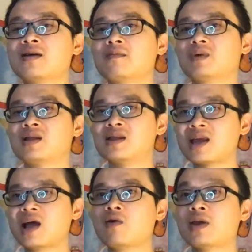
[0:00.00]
But
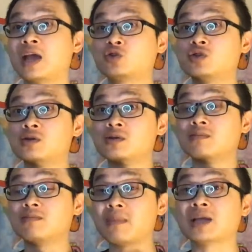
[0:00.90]
now it actually
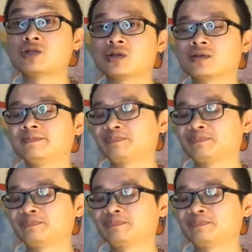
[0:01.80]
matches.